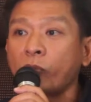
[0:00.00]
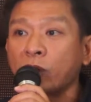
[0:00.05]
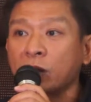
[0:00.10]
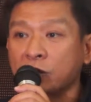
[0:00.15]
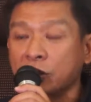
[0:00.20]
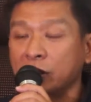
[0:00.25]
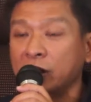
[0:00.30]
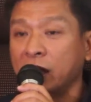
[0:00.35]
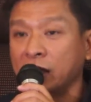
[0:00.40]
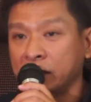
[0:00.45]

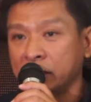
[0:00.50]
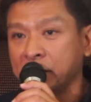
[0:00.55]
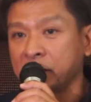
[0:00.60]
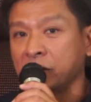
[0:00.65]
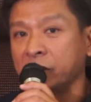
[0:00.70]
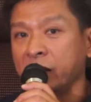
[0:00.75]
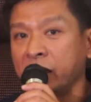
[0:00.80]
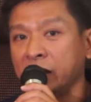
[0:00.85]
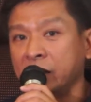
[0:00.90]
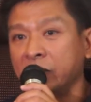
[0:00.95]
So that is
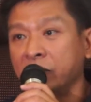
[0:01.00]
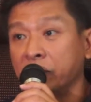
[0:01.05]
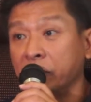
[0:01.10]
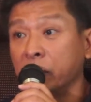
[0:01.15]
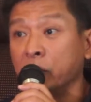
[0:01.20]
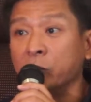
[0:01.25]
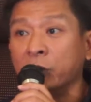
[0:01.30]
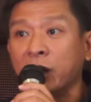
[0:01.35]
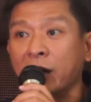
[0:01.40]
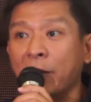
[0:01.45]
already
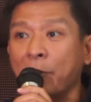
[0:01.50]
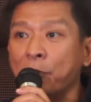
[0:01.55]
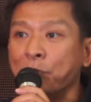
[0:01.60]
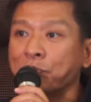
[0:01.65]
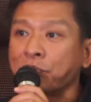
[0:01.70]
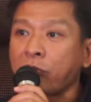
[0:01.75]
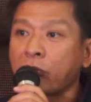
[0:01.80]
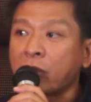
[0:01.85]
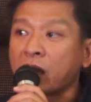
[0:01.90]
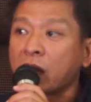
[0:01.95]
firmed up.
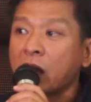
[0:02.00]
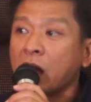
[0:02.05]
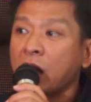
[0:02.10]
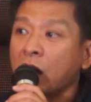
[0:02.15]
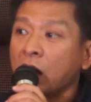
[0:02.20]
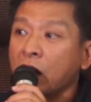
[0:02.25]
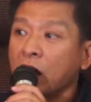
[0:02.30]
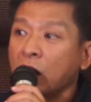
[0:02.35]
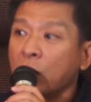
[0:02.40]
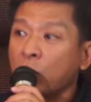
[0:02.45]

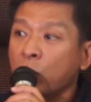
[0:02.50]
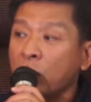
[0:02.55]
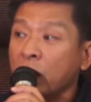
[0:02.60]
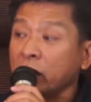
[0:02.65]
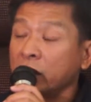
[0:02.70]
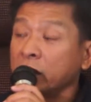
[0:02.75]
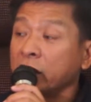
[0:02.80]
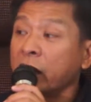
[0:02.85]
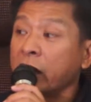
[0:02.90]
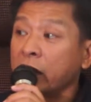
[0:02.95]

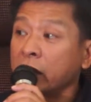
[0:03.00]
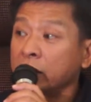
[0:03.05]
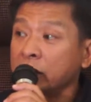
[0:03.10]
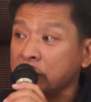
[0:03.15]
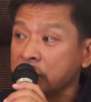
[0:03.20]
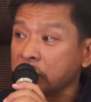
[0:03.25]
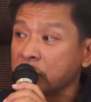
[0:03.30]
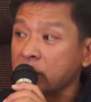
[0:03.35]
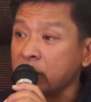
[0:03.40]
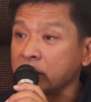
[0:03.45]
What they are
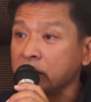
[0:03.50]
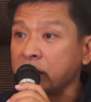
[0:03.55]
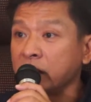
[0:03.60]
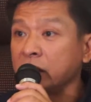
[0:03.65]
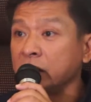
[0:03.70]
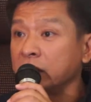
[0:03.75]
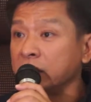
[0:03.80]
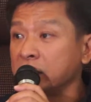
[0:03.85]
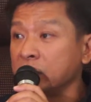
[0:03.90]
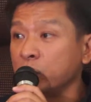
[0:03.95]

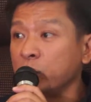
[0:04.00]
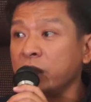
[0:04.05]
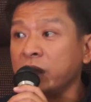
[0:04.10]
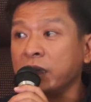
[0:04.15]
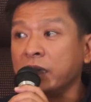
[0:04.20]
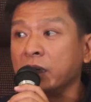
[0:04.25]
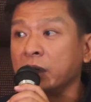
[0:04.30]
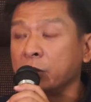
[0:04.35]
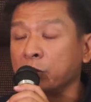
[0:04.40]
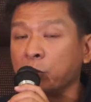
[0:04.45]
discussing this
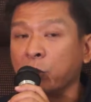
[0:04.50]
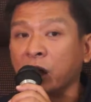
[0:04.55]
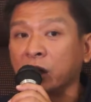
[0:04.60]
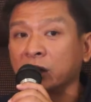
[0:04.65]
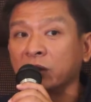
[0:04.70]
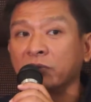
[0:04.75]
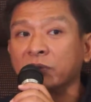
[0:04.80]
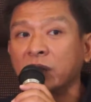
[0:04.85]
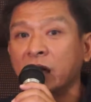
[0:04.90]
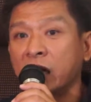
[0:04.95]
week,
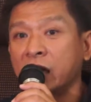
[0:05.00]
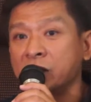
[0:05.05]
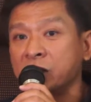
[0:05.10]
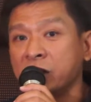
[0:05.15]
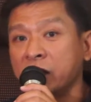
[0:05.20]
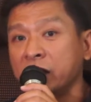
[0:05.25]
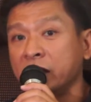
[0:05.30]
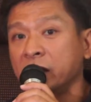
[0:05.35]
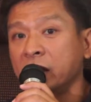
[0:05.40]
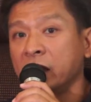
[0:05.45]
part of the
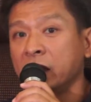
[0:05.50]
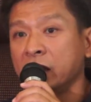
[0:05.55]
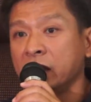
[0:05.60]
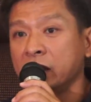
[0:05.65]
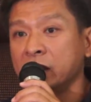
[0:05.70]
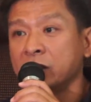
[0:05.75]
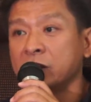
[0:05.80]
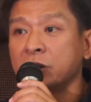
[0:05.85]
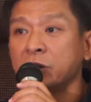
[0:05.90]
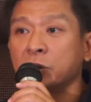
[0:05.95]
agenda,
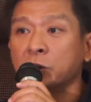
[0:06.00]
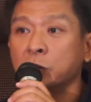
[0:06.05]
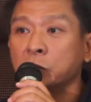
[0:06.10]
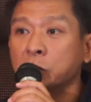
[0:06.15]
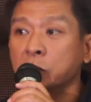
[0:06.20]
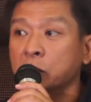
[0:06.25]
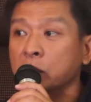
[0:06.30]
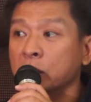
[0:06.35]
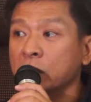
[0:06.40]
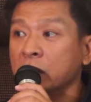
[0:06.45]
is
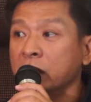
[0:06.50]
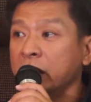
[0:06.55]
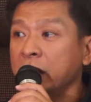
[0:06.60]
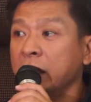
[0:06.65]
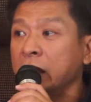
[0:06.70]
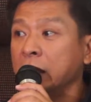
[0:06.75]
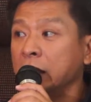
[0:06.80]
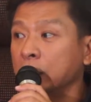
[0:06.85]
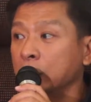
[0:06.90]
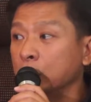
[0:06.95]
to
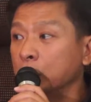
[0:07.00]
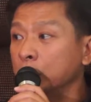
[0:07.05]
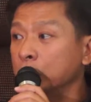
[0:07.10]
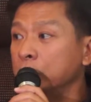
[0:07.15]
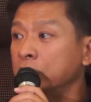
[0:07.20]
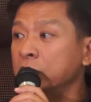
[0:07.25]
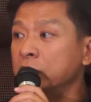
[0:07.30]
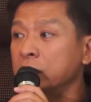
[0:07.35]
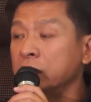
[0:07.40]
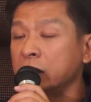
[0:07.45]

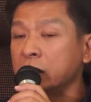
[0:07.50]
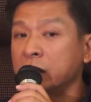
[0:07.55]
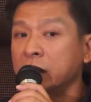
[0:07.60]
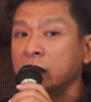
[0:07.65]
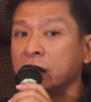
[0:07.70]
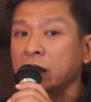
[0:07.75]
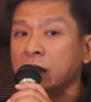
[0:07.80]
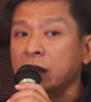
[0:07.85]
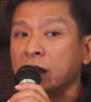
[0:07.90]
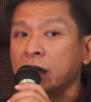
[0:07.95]
include
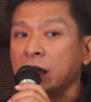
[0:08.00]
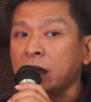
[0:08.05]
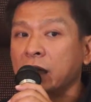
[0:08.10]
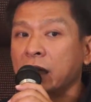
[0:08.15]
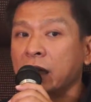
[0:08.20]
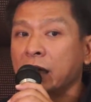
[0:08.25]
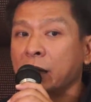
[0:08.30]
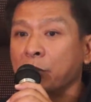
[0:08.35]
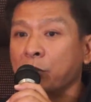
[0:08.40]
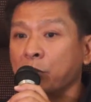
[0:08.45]

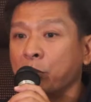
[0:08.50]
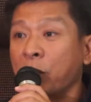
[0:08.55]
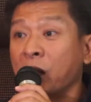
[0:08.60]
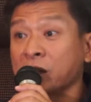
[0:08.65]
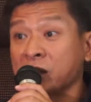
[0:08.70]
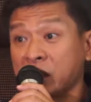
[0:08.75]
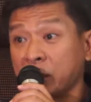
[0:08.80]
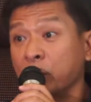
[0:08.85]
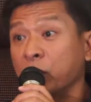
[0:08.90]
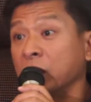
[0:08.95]

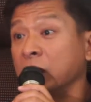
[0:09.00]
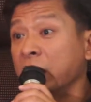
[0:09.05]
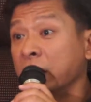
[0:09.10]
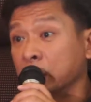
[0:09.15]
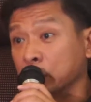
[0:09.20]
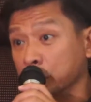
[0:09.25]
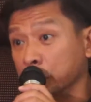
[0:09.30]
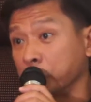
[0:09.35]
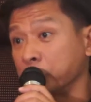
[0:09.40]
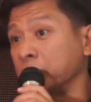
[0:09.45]
possible
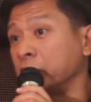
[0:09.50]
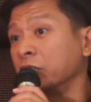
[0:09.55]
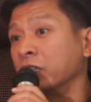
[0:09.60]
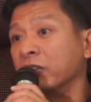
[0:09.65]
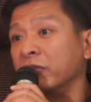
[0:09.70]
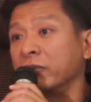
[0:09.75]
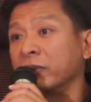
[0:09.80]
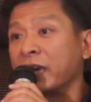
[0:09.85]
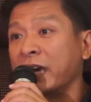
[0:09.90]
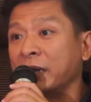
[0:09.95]
inclusion
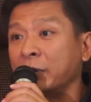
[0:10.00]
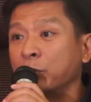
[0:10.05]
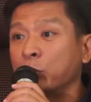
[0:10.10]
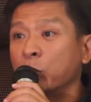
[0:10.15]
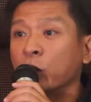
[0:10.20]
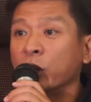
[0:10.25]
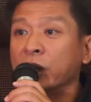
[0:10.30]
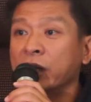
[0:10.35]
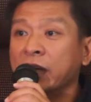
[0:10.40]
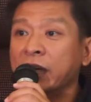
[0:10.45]
of
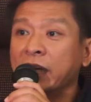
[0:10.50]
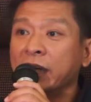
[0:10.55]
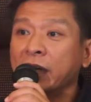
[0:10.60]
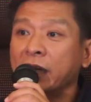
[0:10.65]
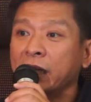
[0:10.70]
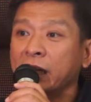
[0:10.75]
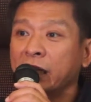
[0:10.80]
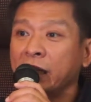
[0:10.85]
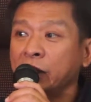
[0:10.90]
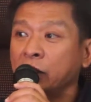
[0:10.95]
kiteboarding
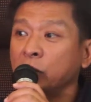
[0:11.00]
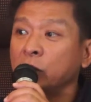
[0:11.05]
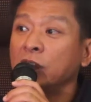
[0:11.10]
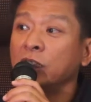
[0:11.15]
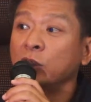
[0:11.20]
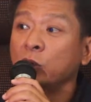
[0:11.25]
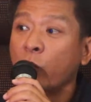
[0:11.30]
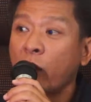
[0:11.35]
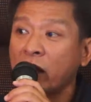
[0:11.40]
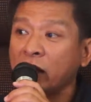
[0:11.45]
into the
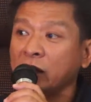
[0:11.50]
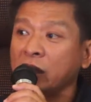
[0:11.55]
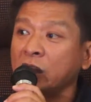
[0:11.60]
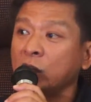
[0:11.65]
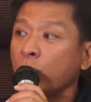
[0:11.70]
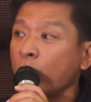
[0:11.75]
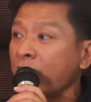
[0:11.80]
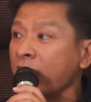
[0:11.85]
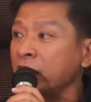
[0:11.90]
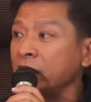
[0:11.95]

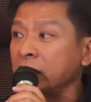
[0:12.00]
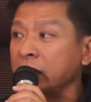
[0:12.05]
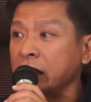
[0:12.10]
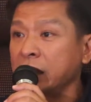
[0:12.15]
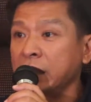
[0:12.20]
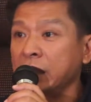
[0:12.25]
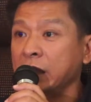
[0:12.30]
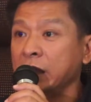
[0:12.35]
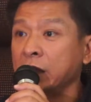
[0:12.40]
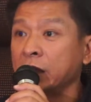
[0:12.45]

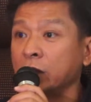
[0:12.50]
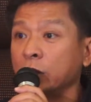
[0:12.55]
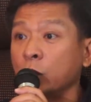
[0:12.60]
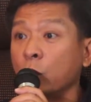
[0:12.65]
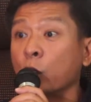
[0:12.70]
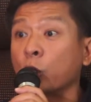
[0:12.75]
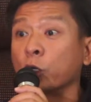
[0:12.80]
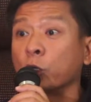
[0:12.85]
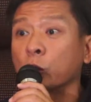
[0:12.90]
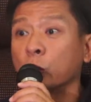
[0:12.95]
2020
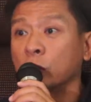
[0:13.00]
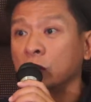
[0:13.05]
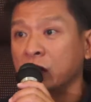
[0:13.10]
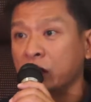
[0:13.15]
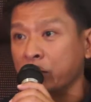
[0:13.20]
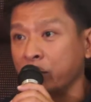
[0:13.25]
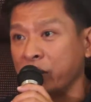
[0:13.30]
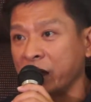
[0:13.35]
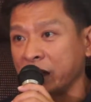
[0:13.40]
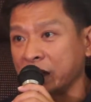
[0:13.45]
Tokyo
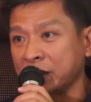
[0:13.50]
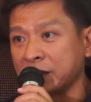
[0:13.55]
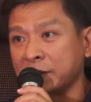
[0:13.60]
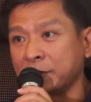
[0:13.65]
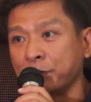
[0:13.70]
Olympics.